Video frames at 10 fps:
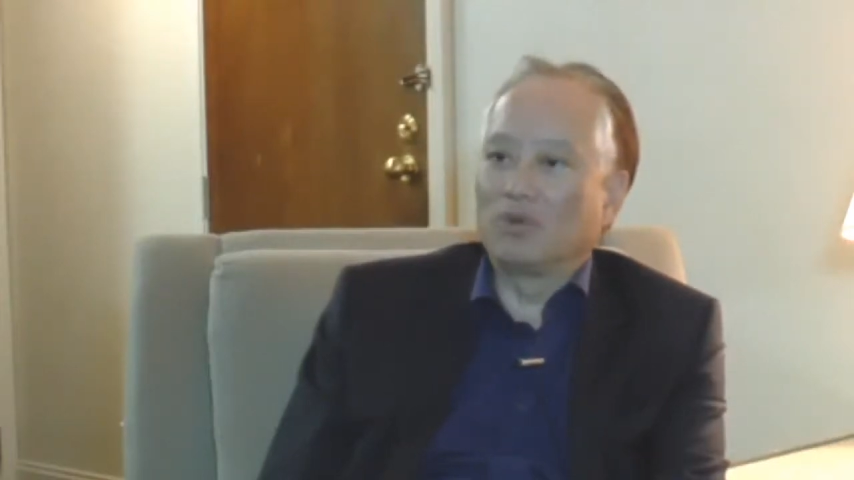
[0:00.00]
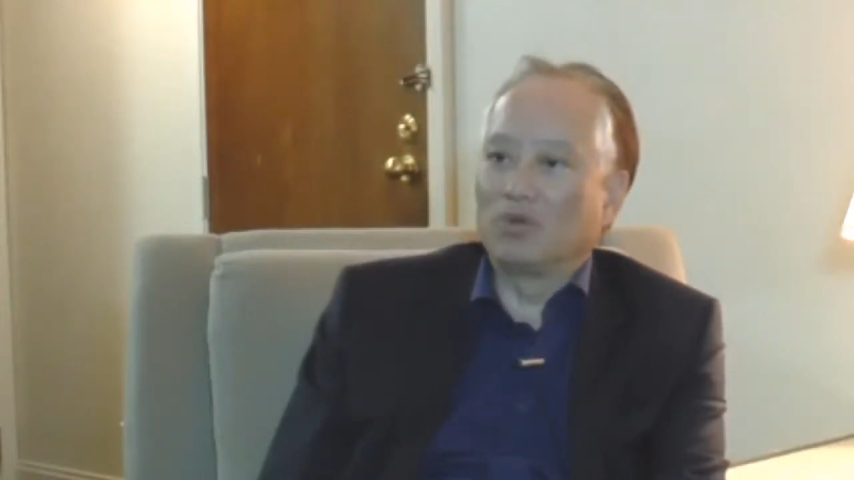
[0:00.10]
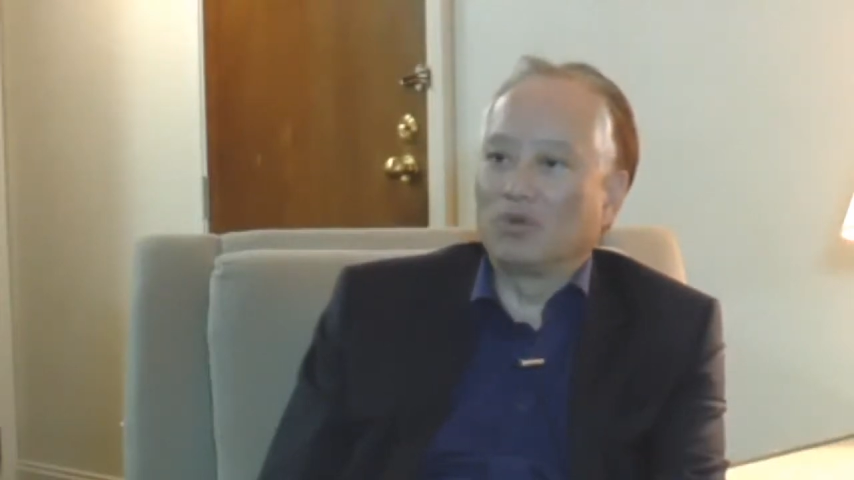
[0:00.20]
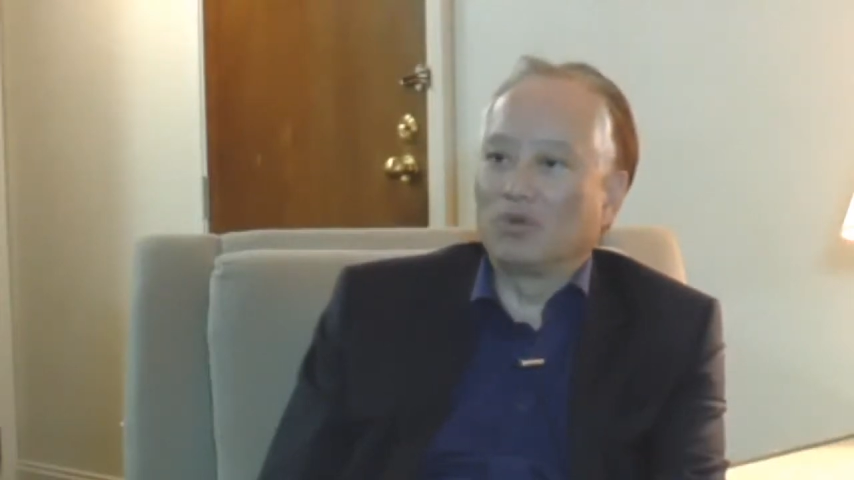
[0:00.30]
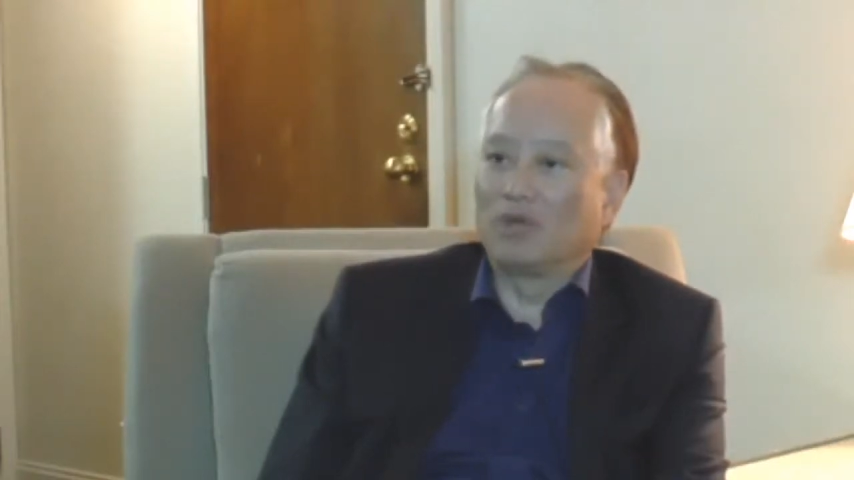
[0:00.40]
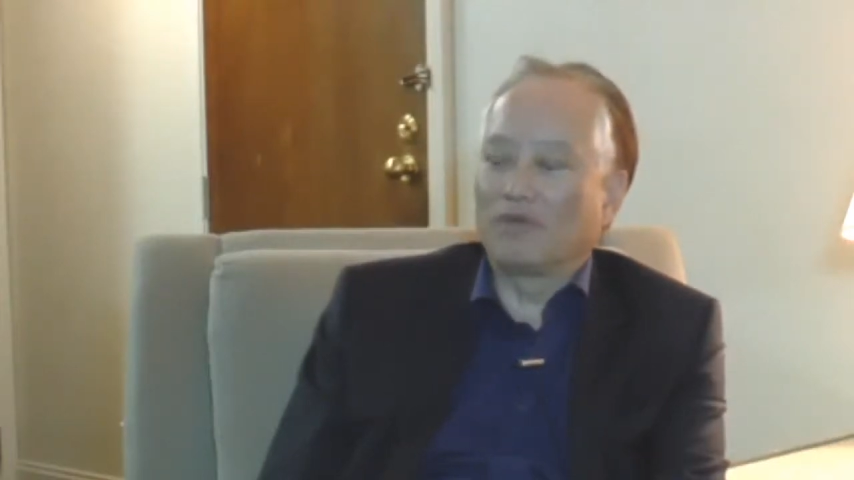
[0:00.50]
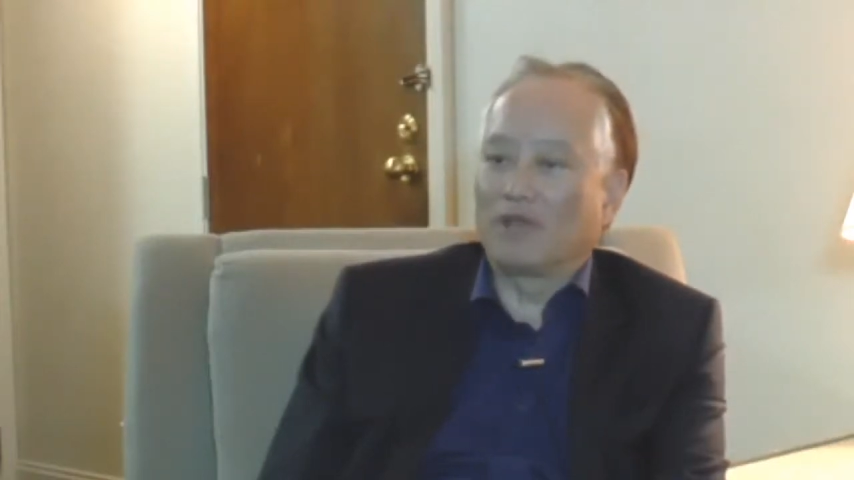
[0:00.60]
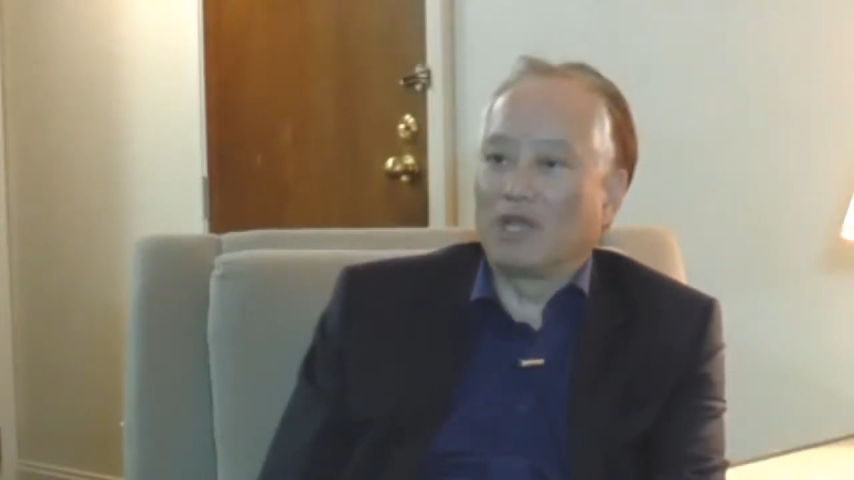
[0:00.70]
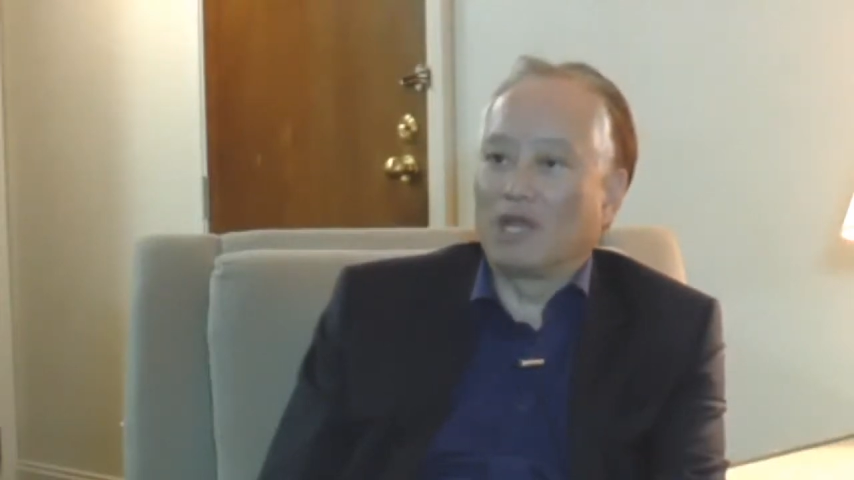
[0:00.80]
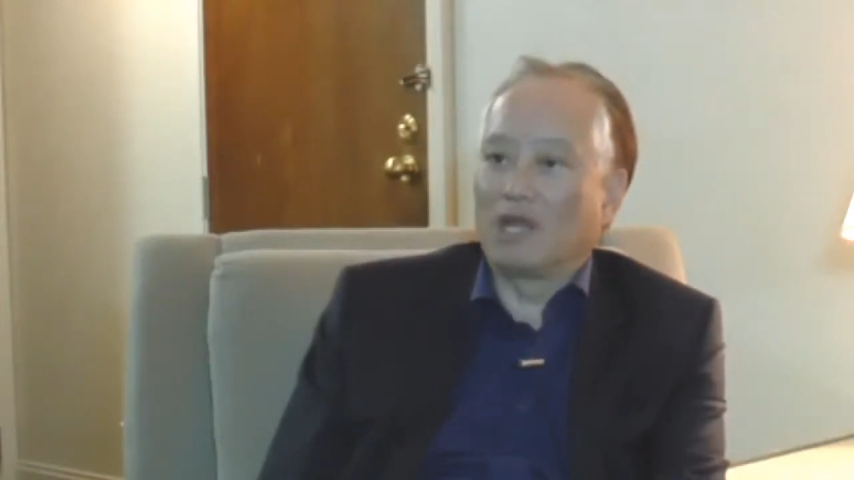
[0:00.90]
who, if
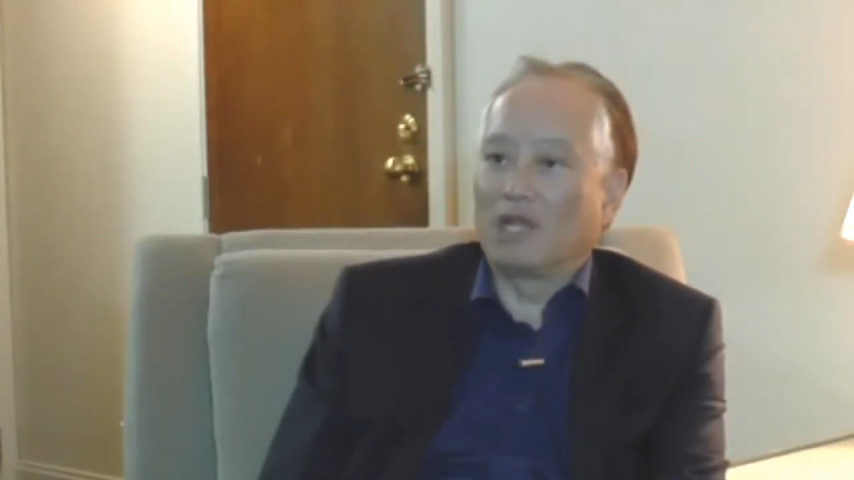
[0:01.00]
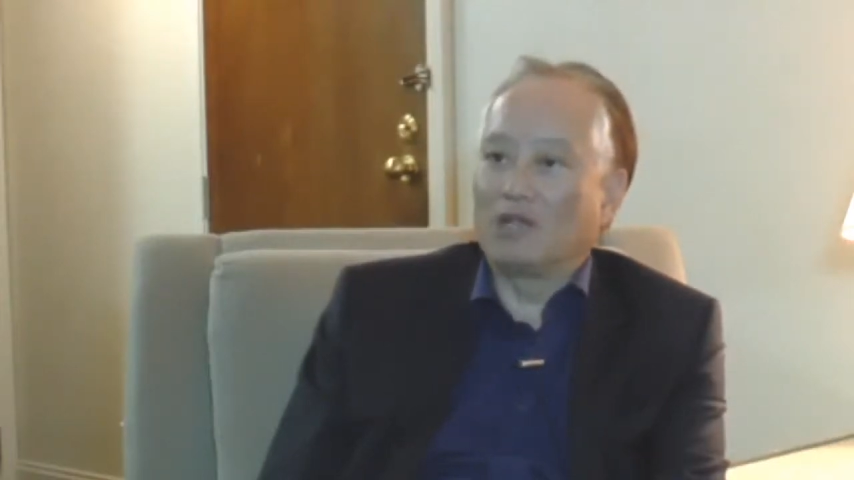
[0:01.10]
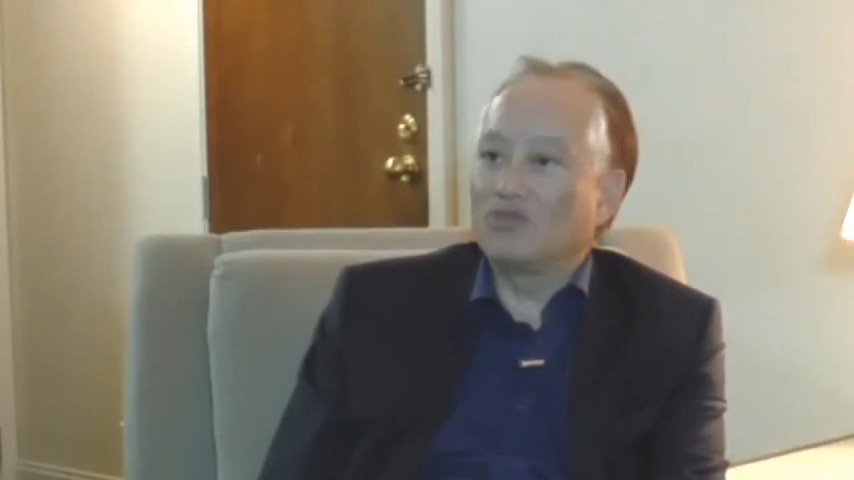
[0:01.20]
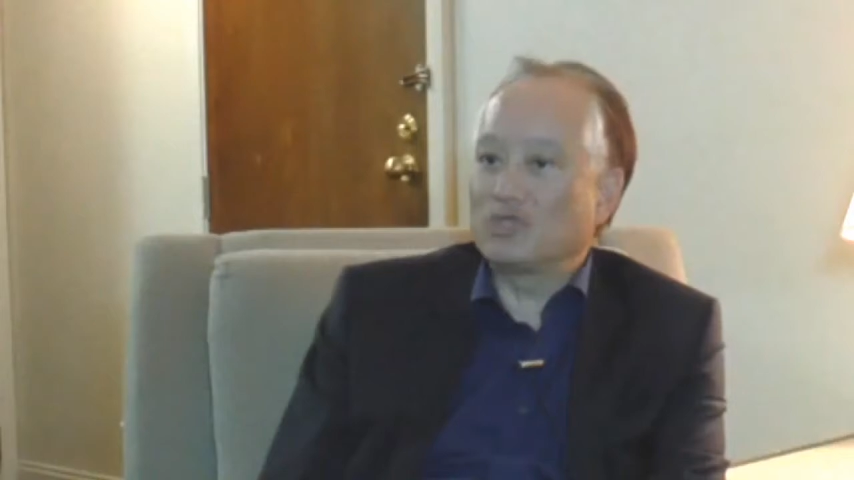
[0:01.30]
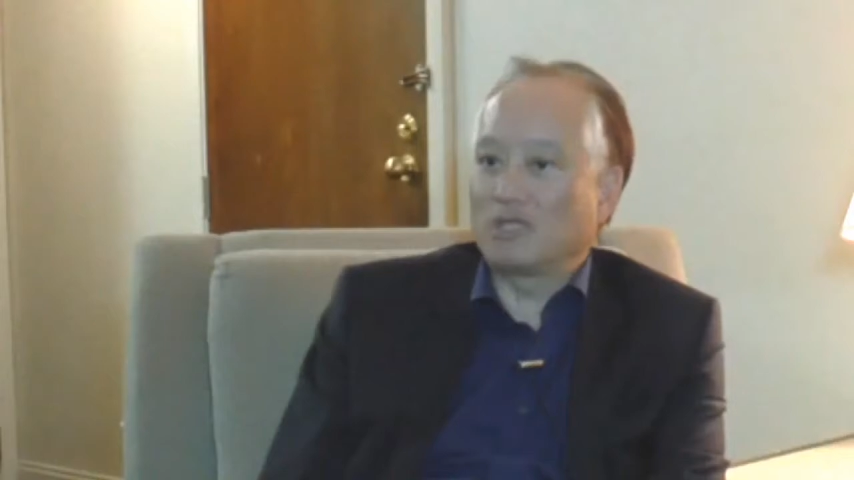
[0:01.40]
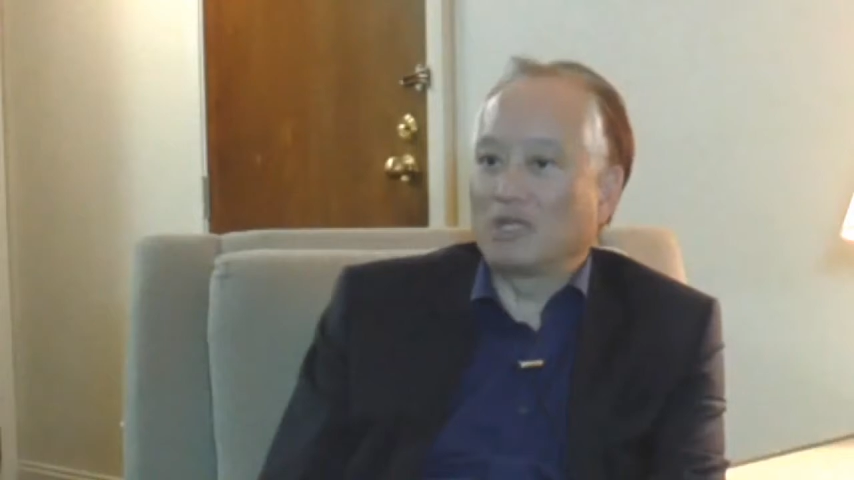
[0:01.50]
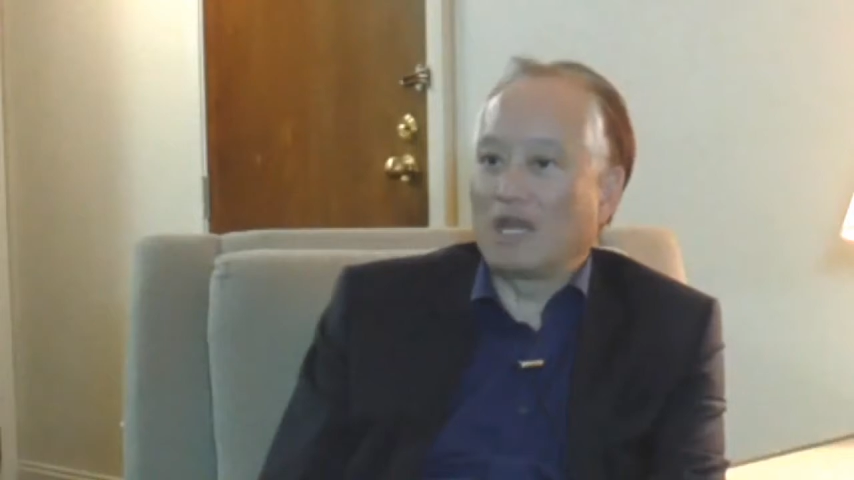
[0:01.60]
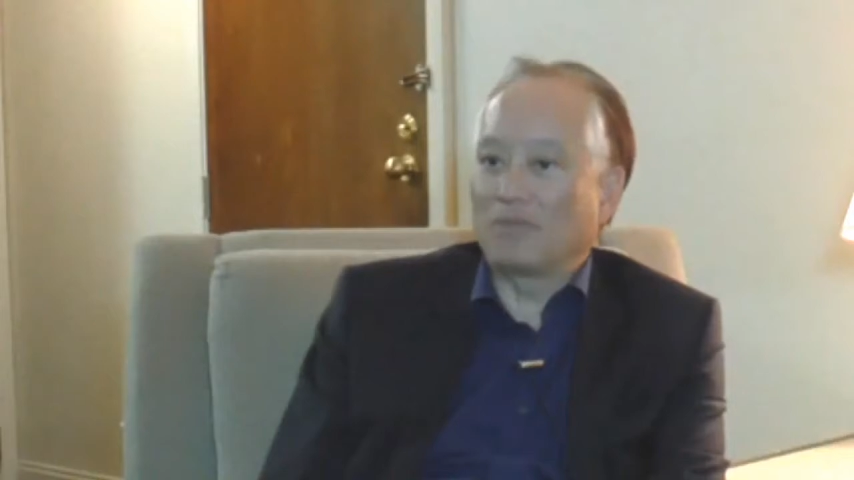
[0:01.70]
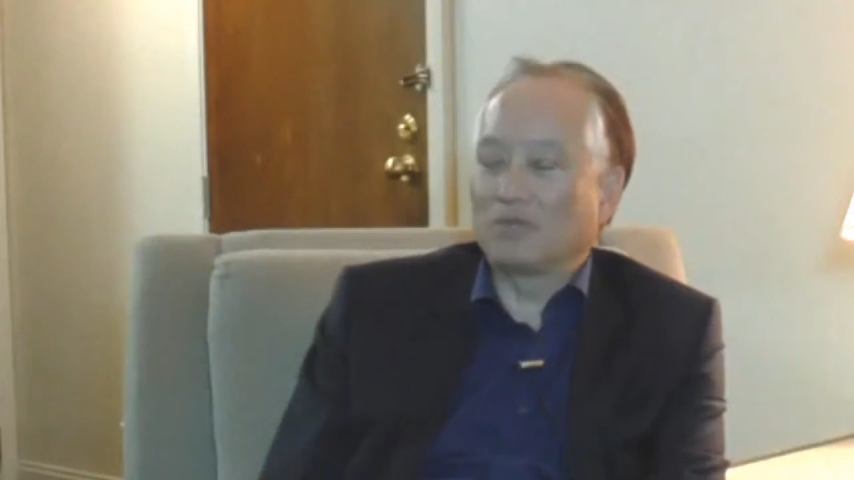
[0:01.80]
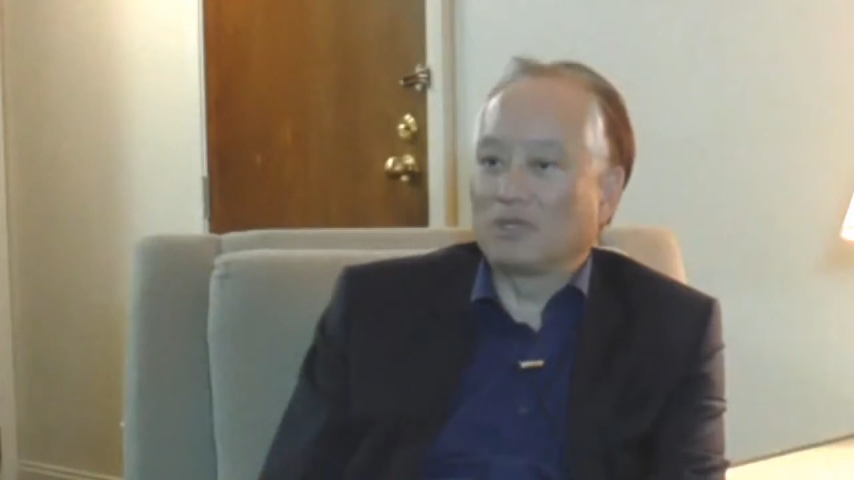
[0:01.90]
they aren't interested in
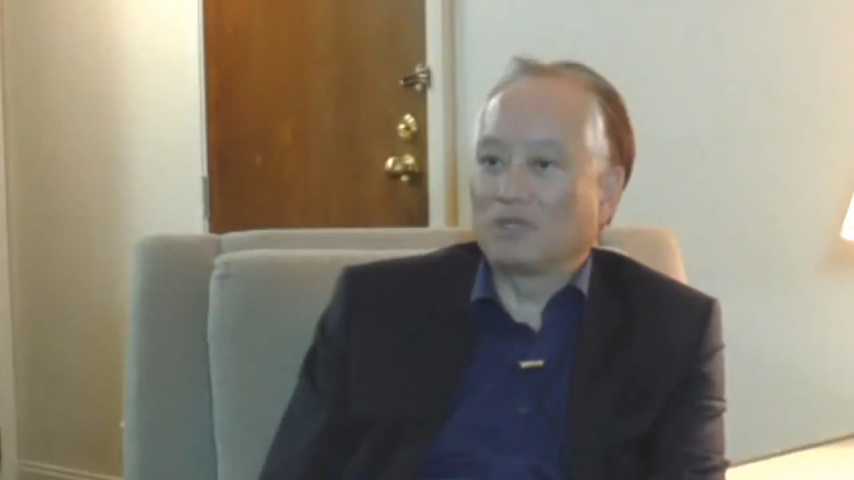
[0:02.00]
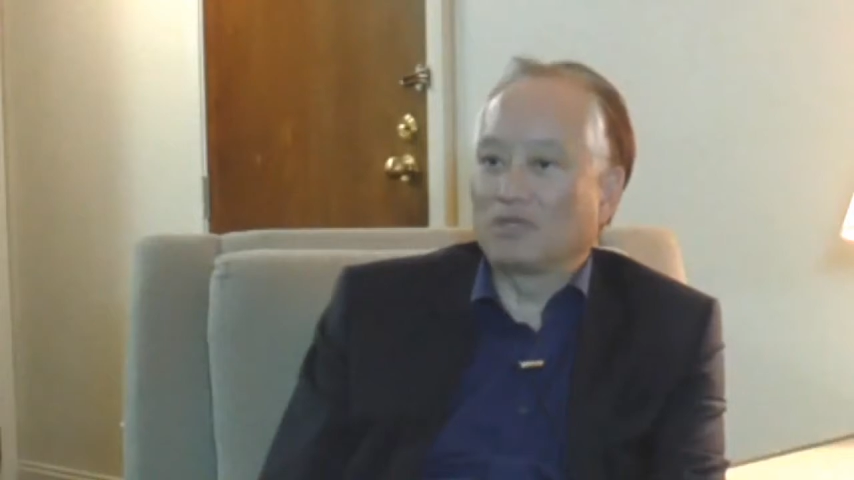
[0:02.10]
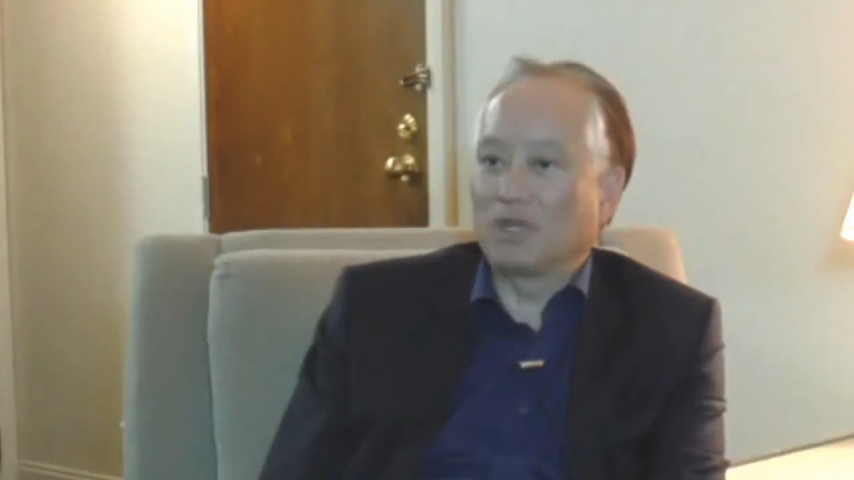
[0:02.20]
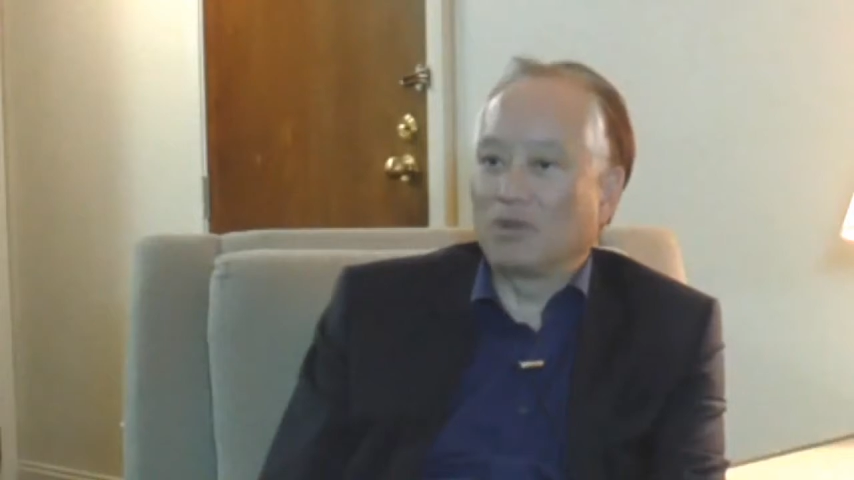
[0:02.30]
abstinence,